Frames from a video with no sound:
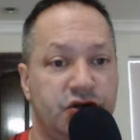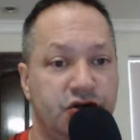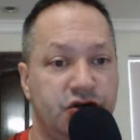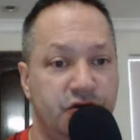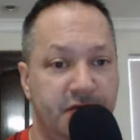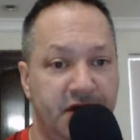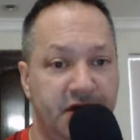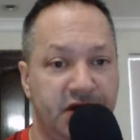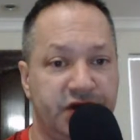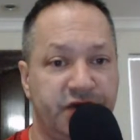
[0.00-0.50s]

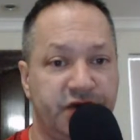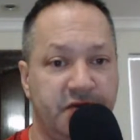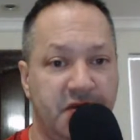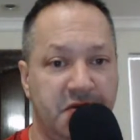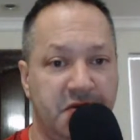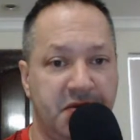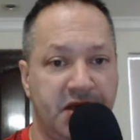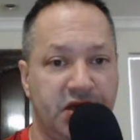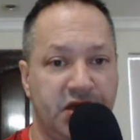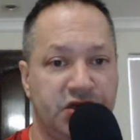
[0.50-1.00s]
2 minutes from
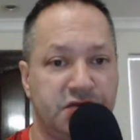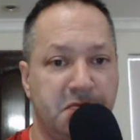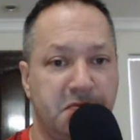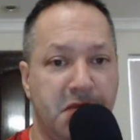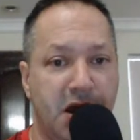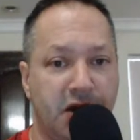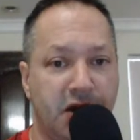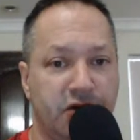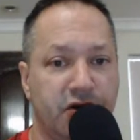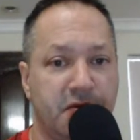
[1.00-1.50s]
the beach,
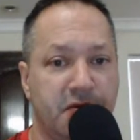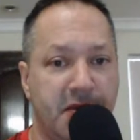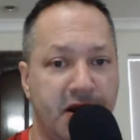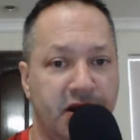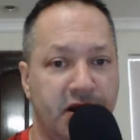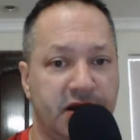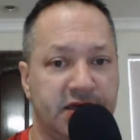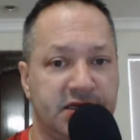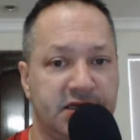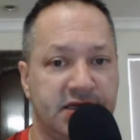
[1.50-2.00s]
modern
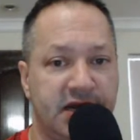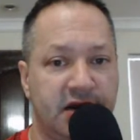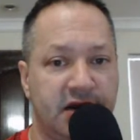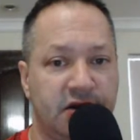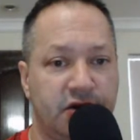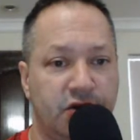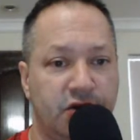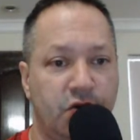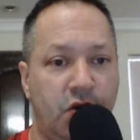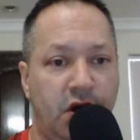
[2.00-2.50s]
American
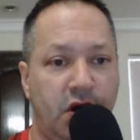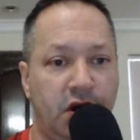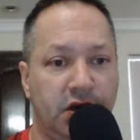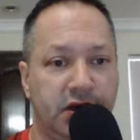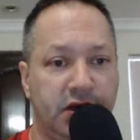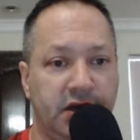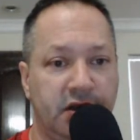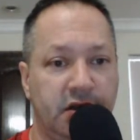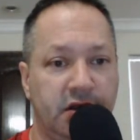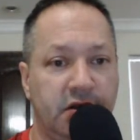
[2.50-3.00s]
standard
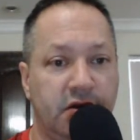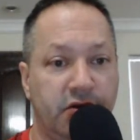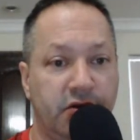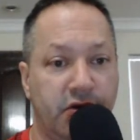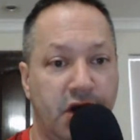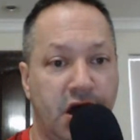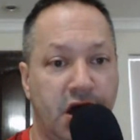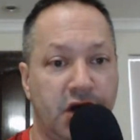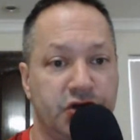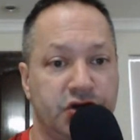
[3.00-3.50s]
quality
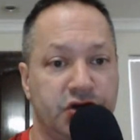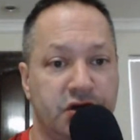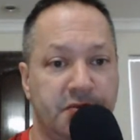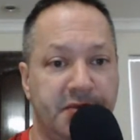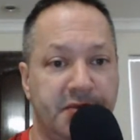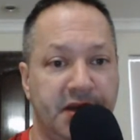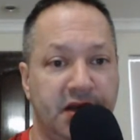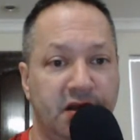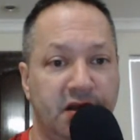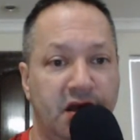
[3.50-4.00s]
garage and a
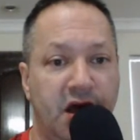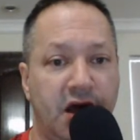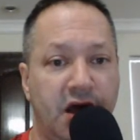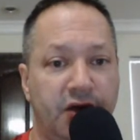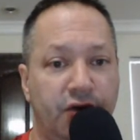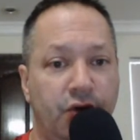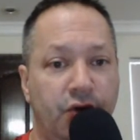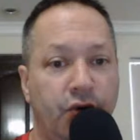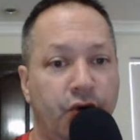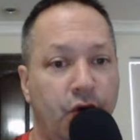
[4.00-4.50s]
big
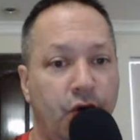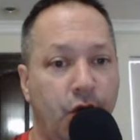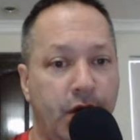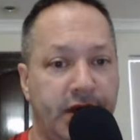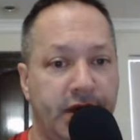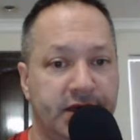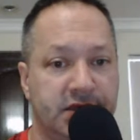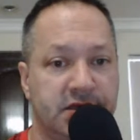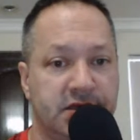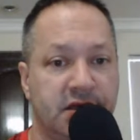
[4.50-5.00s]
lot, no
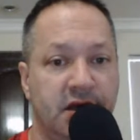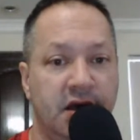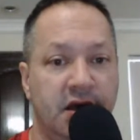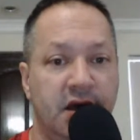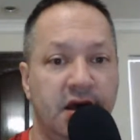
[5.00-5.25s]
noise,